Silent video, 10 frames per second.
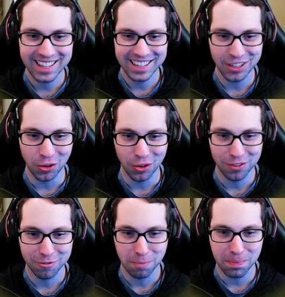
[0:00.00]
eagle
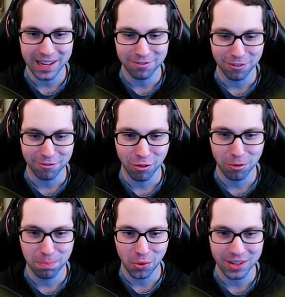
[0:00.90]
for Ben for four
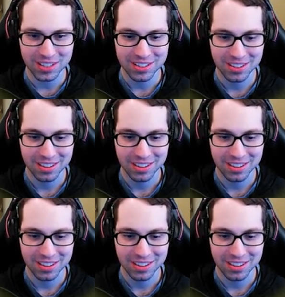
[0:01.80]
points.